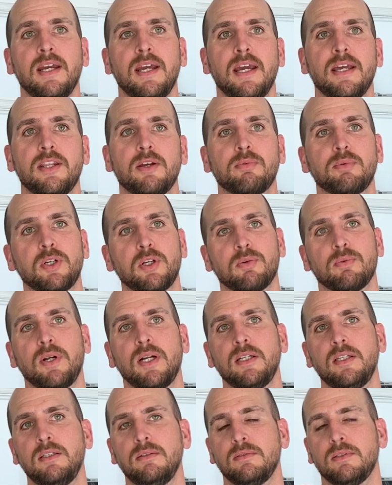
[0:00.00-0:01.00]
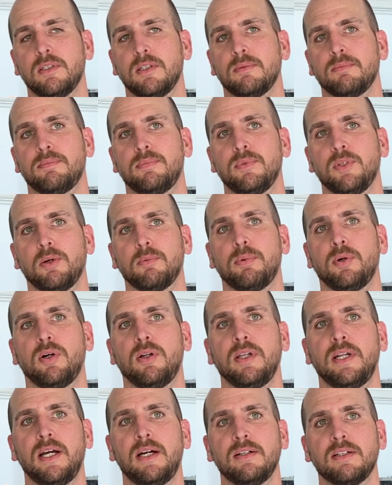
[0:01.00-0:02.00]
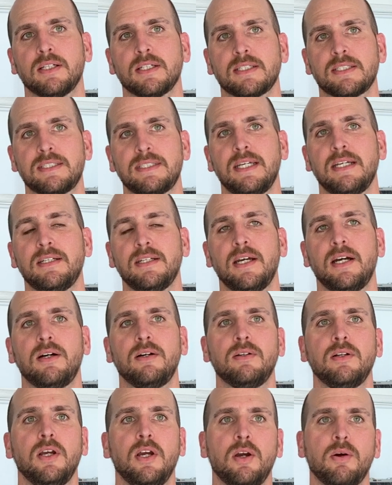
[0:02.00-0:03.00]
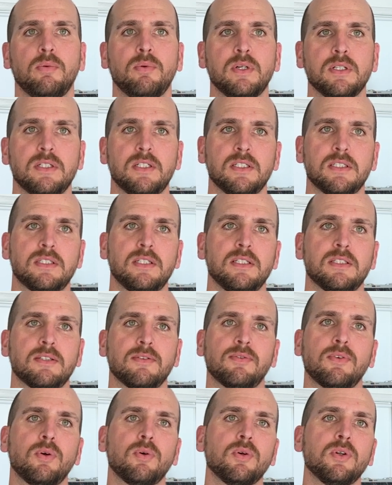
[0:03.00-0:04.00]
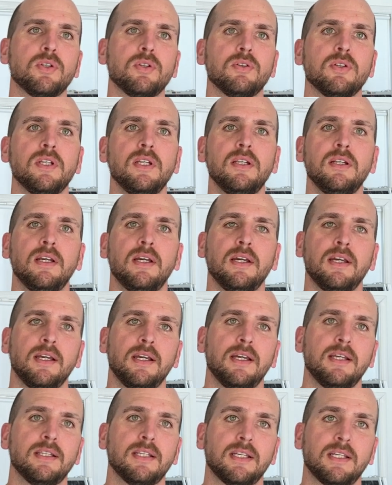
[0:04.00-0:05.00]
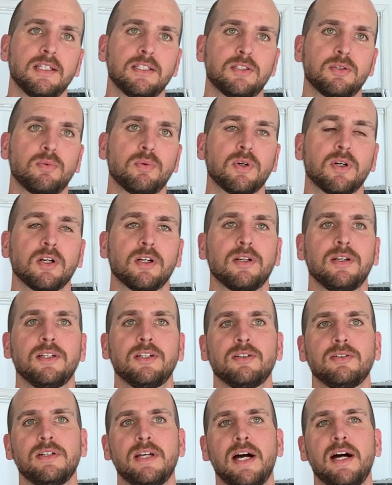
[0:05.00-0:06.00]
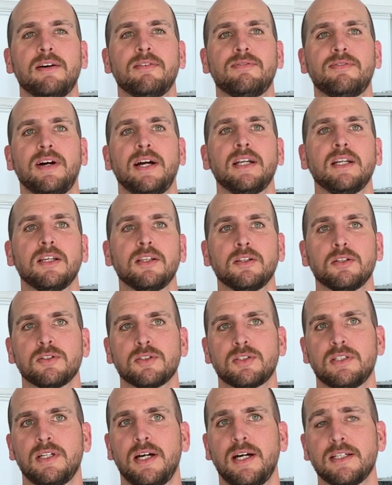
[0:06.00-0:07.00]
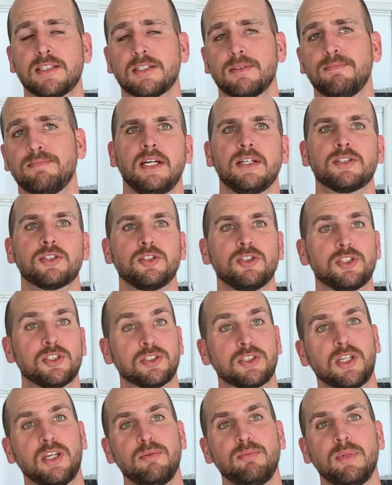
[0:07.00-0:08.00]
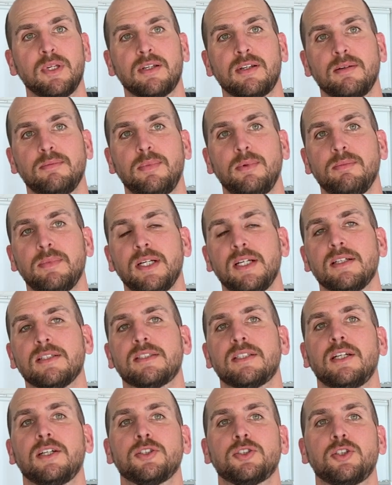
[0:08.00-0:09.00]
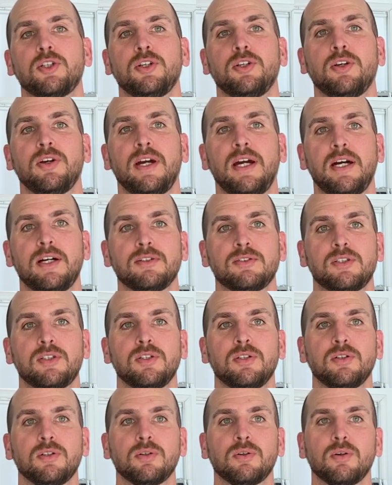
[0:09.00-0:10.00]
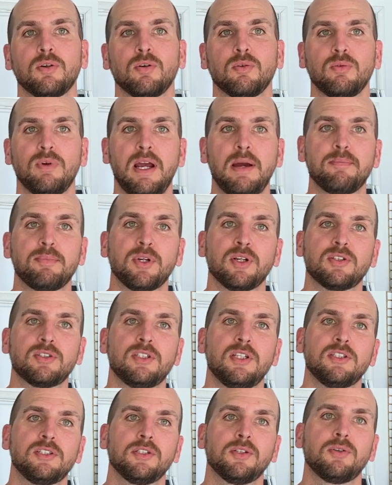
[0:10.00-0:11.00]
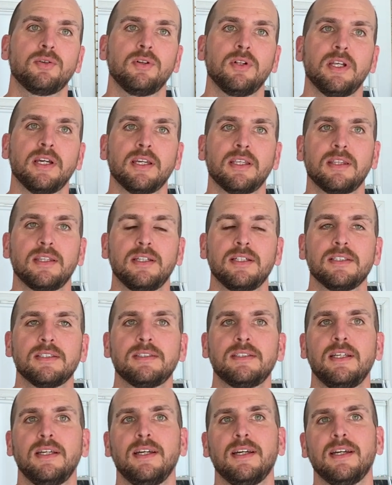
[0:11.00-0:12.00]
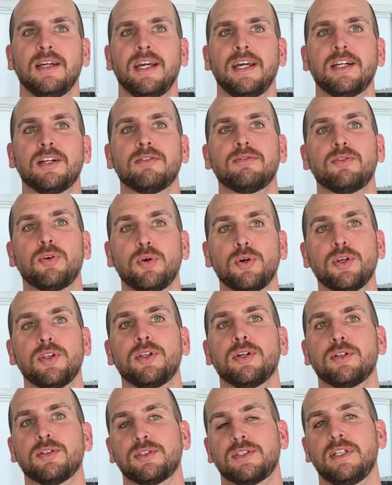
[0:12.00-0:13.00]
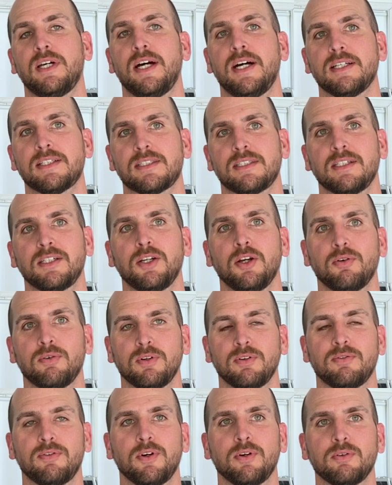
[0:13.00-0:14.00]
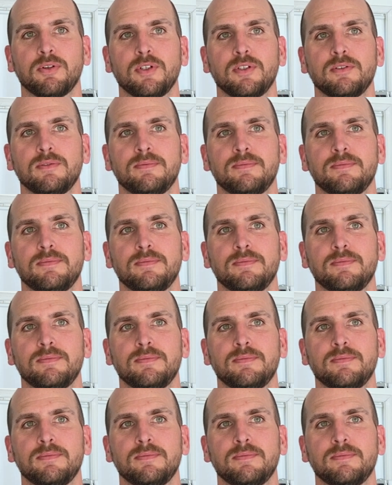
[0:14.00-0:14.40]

and then when you're ready, you you pull it out, extend out what distance of cord you need, and then get to work. And you're not fighting those knots. So just give me a couple minutes, and I'll show you how to wrap your extension cord like this and avoid those knots going forward.